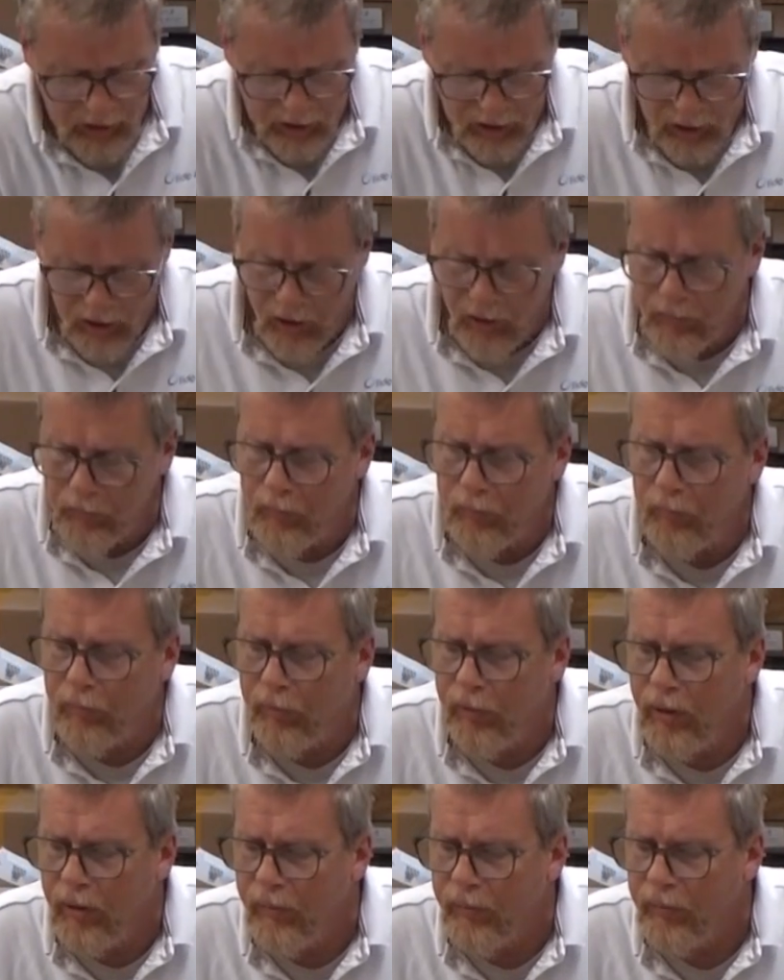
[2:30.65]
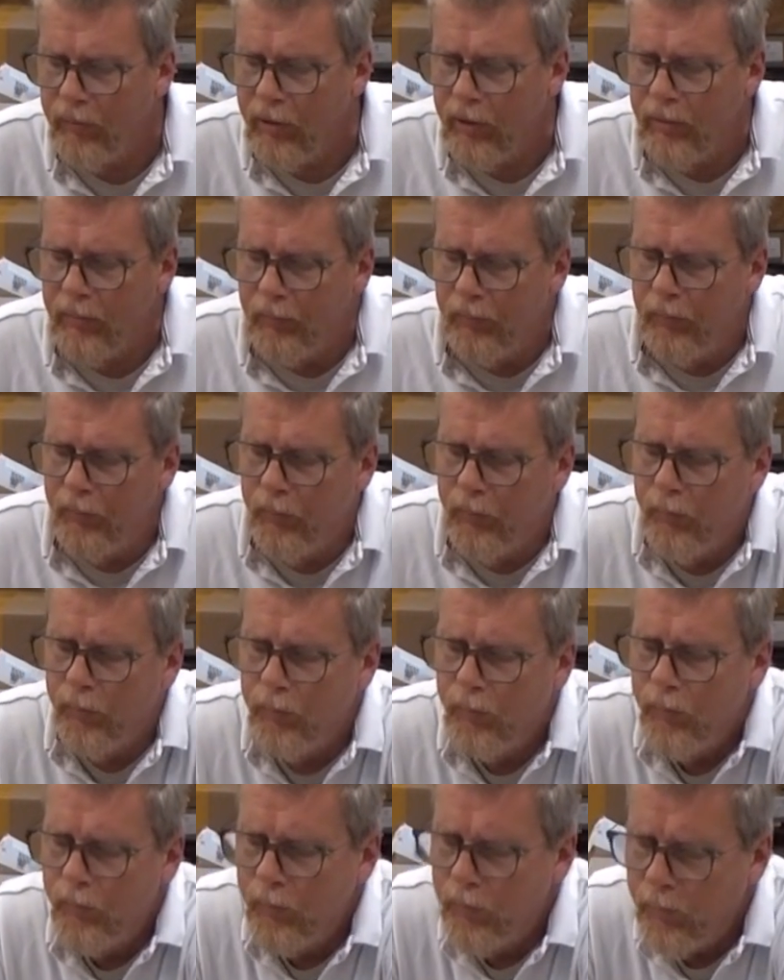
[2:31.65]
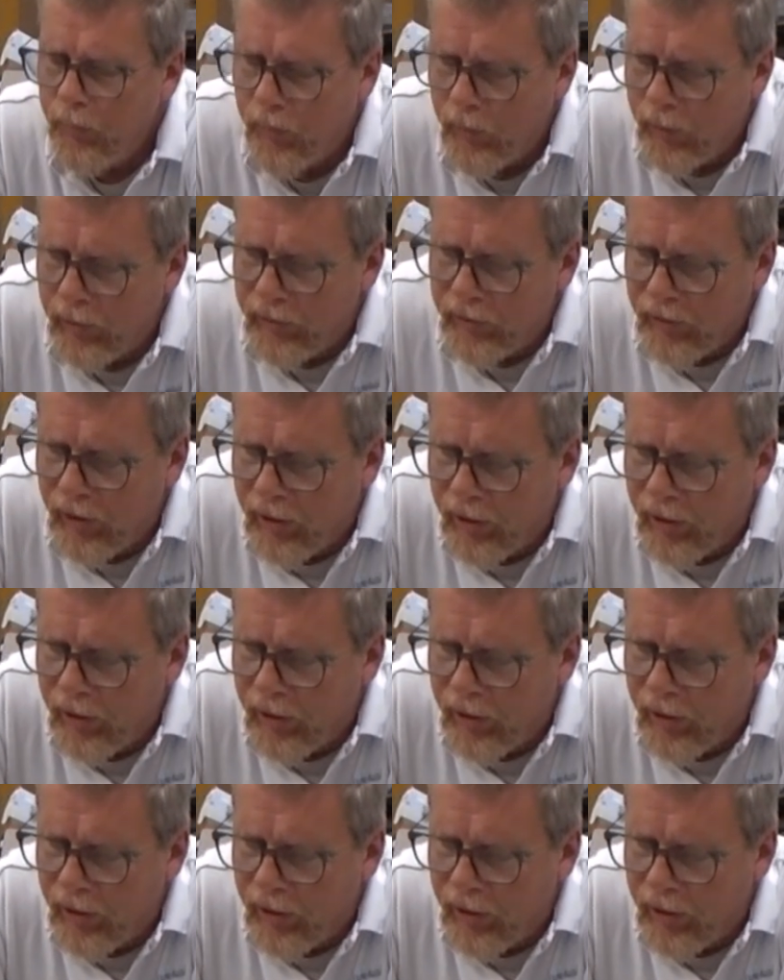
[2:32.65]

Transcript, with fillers: and I'll briefly point